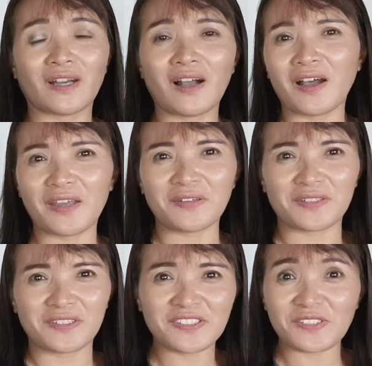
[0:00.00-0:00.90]
Hi there,
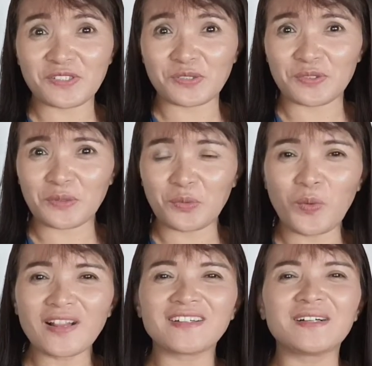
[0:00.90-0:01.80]
learners. This is Renette.
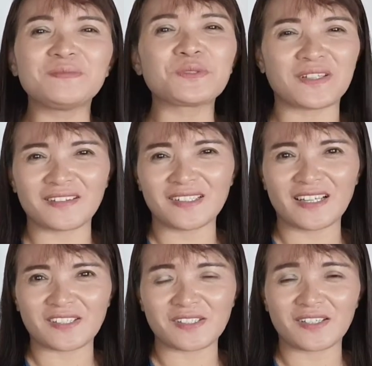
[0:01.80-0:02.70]
Welcome to another
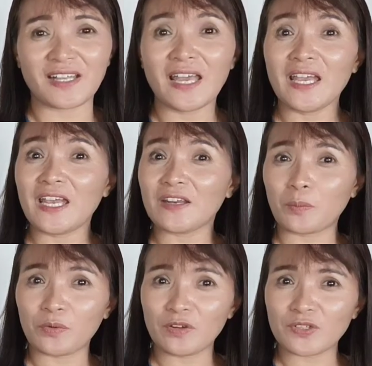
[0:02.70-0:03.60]
lesson. In our
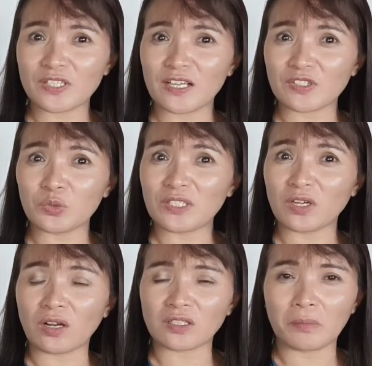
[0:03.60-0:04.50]
previous lesson, we
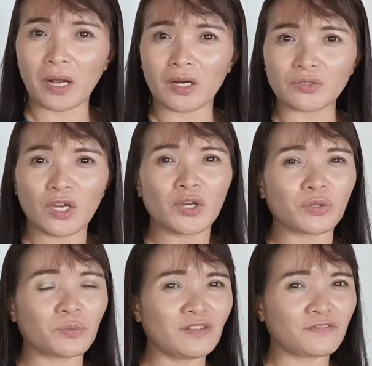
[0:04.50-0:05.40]
talked about
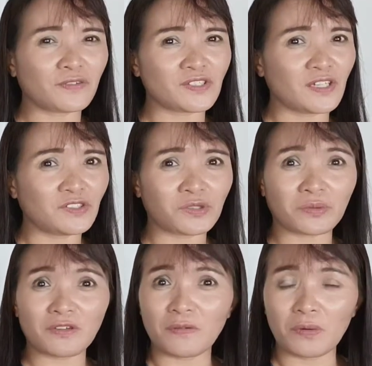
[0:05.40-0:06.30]
21st century
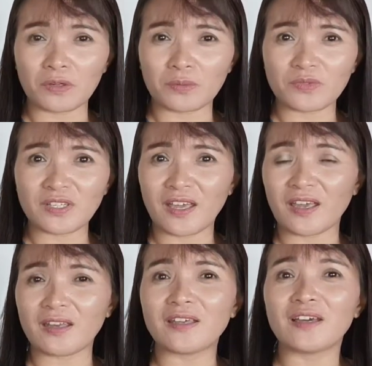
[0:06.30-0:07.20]
forms
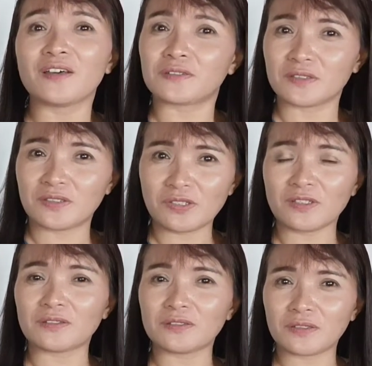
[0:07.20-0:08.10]
and the
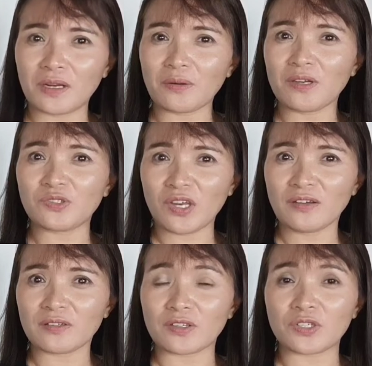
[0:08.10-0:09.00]
traditional literary
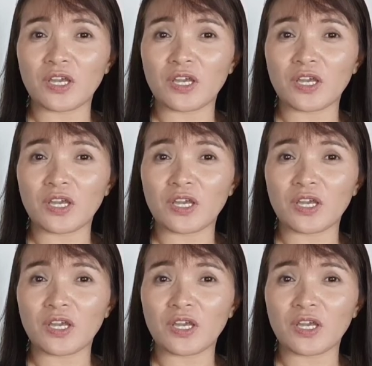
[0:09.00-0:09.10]
genres.